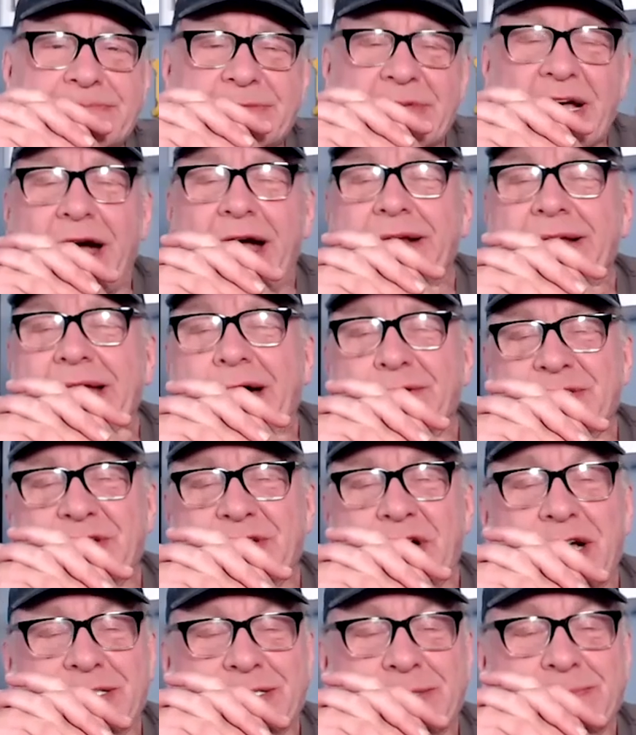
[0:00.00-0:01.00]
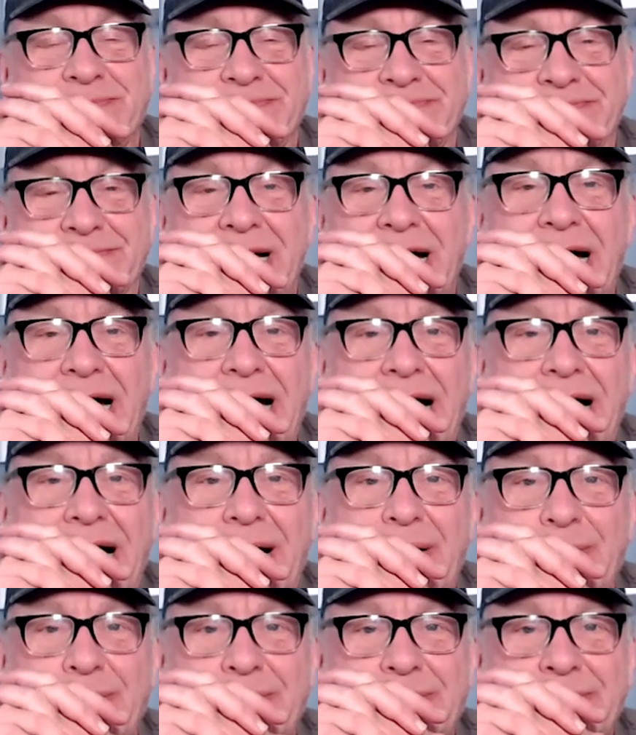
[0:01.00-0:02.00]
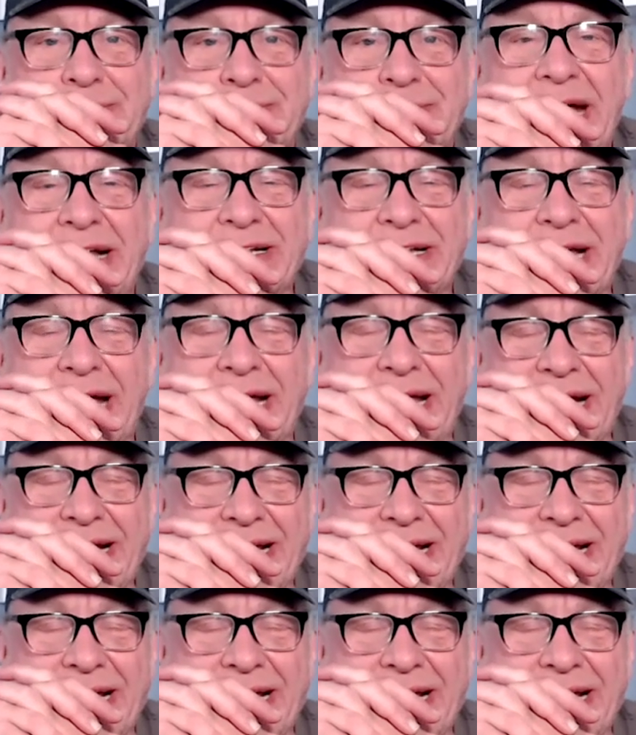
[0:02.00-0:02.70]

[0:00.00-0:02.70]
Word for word: All right, that was awesome. Um, and and I